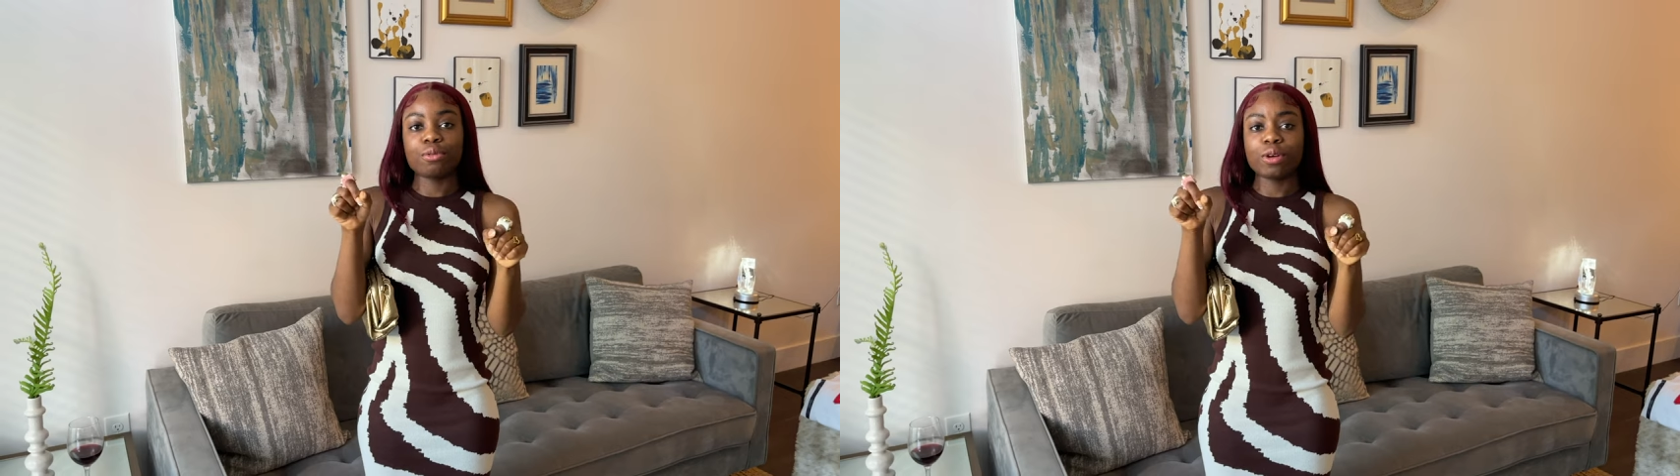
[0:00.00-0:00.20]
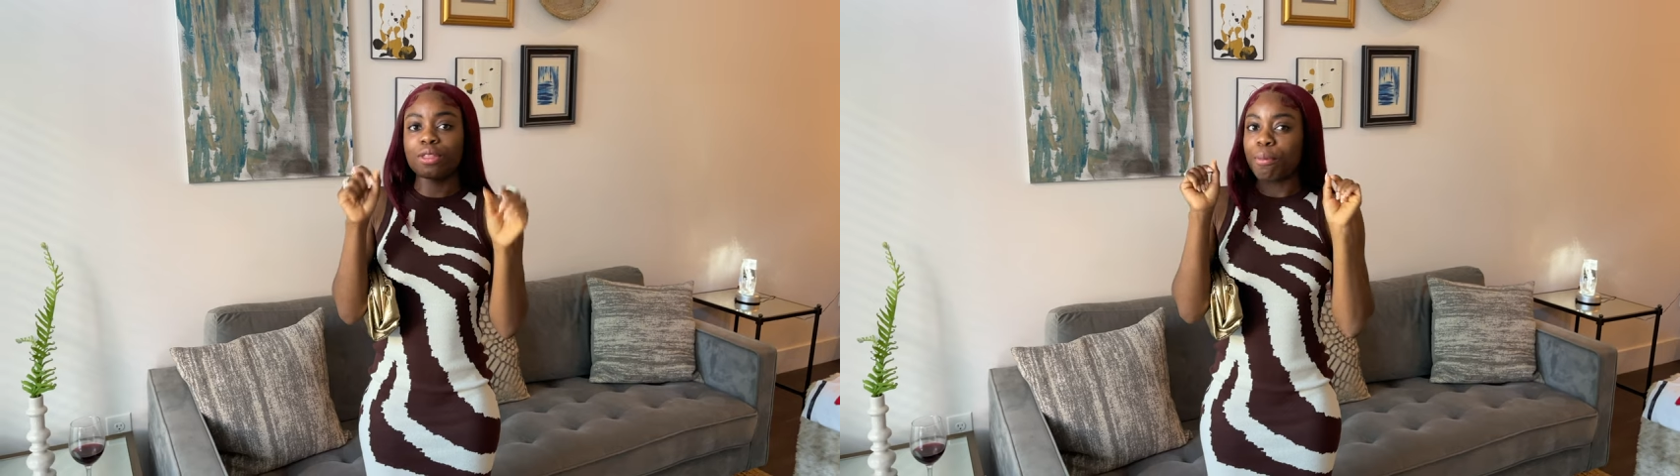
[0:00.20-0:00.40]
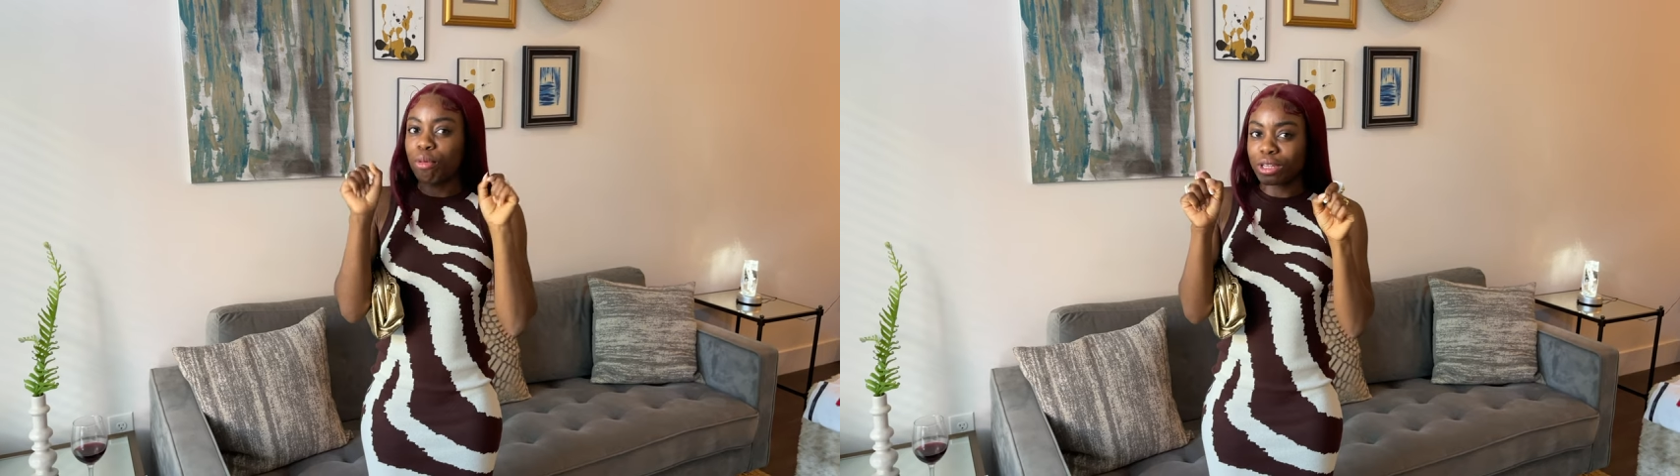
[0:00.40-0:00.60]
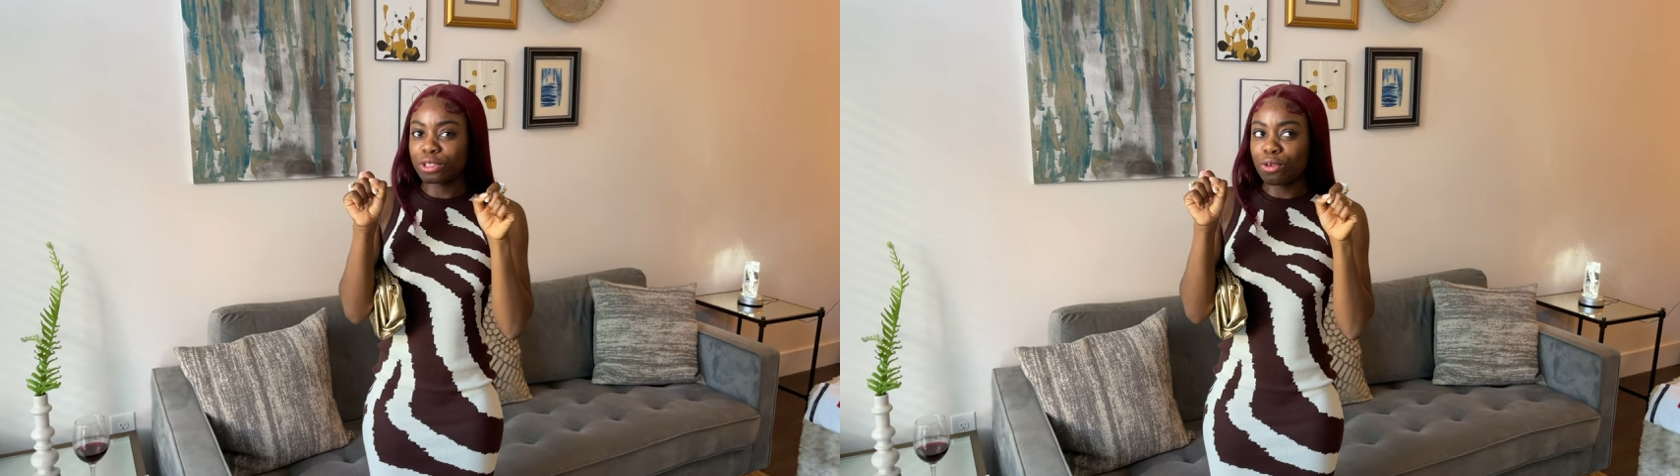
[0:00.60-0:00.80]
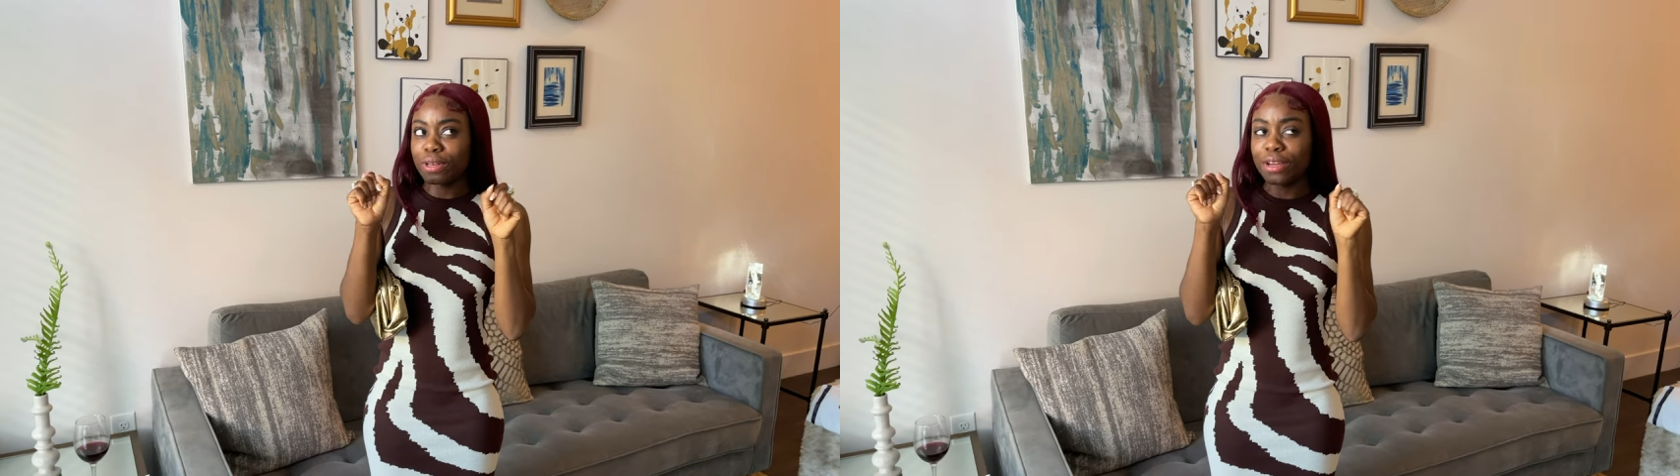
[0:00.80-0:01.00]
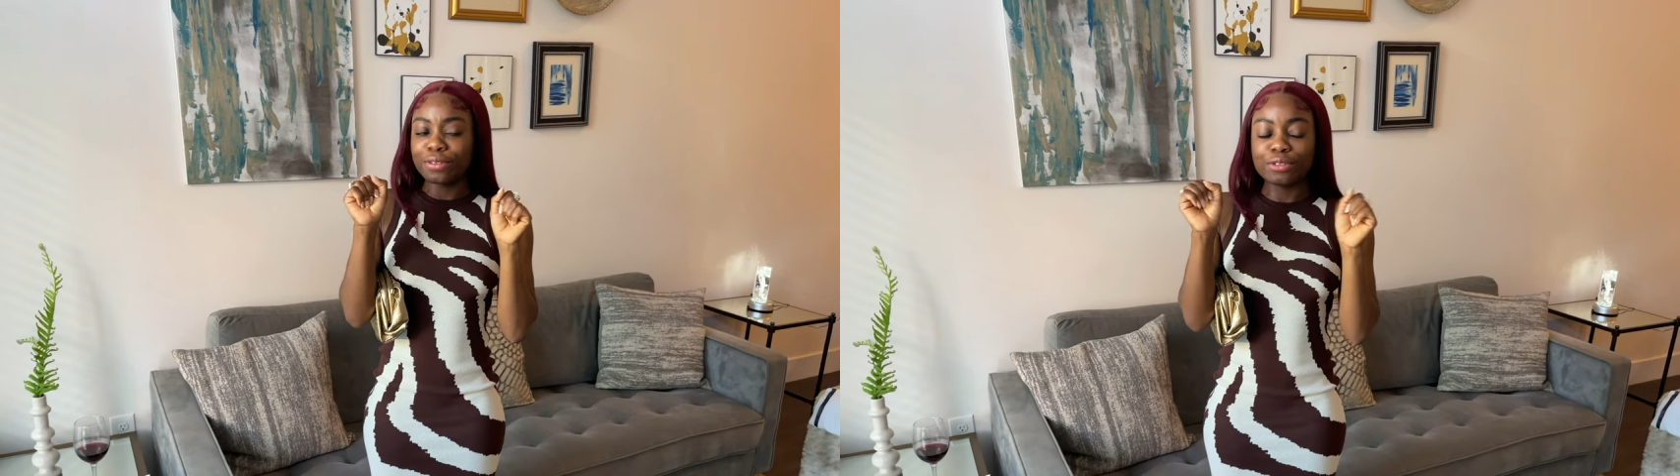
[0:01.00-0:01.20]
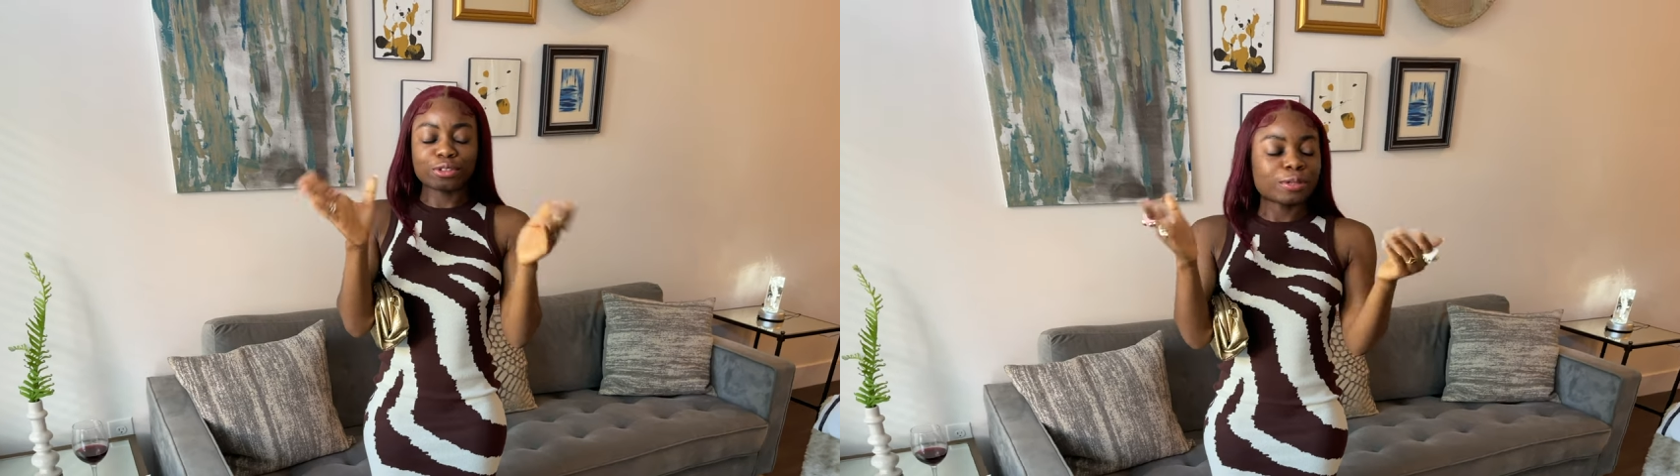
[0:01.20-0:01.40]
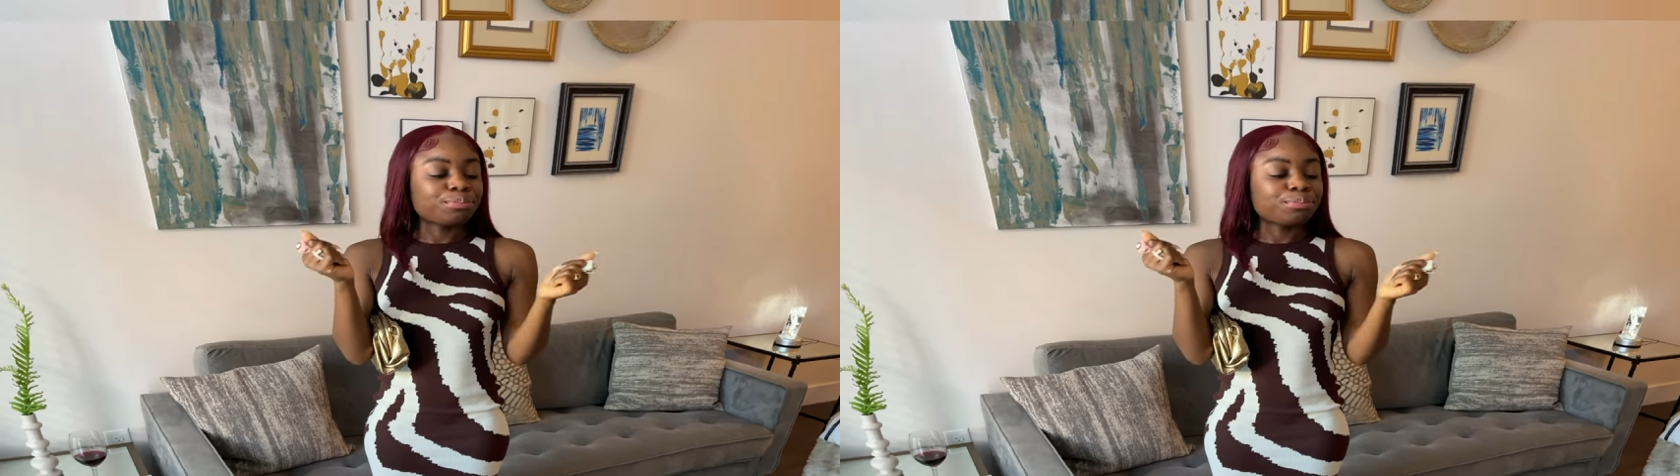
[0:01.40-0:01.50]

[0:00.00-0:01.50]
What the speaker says: with press-on nails.